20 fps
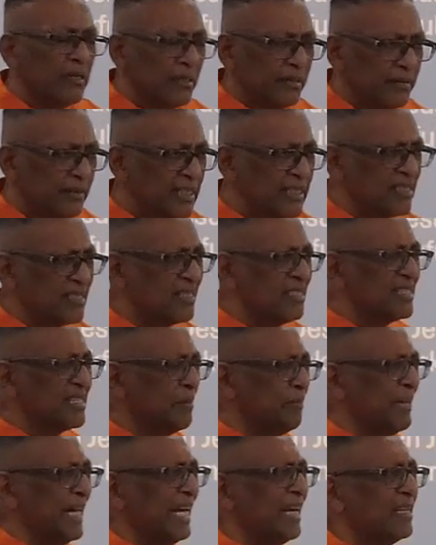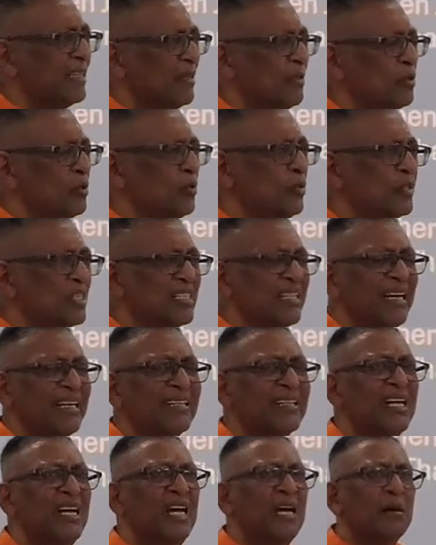this is a man who
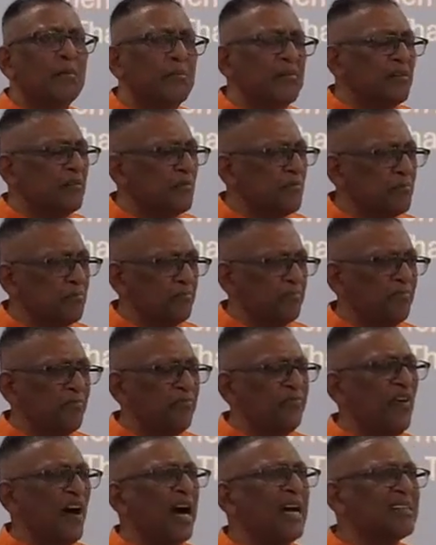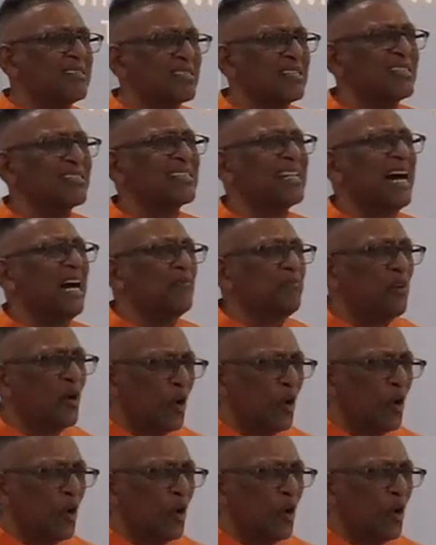said, foxes have